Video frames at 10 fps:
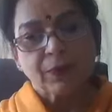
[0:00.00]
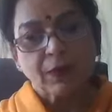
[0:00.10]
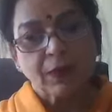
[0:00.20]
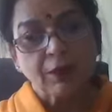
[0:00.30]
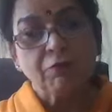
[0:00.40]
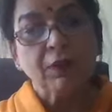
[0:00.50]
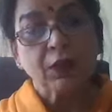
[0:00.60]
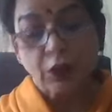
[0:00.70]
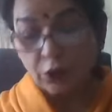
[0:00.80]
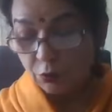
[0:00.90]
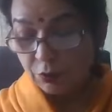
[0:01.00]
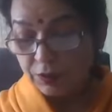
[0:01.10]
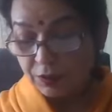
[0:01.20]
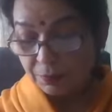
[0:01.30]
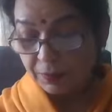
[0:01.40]
And even the ego
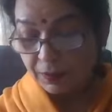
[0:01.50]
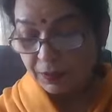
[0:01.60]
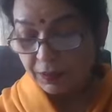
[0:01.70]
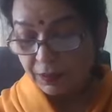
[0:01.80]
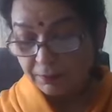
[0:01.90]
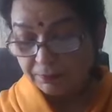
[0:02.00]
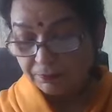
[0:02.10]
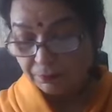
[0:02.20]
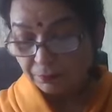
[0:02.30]
is the prakriti.